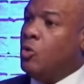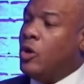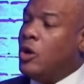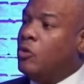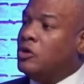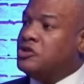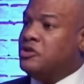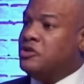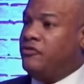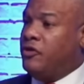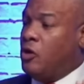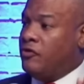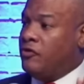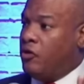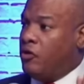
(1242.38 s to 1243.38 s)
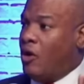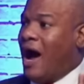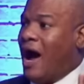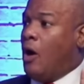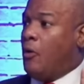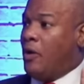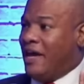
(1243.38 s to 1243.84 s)
We want you to vote for
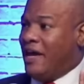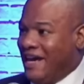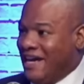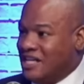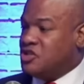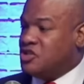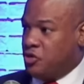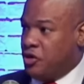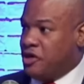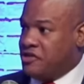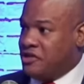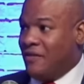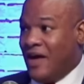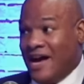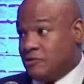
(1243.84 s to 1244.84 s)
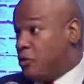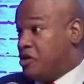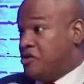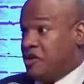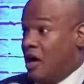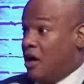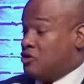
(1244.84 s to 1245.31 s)
our interests. And that's where
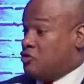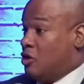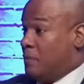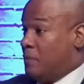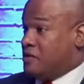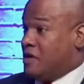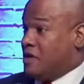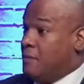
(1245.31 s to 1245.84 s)
Donald Trump is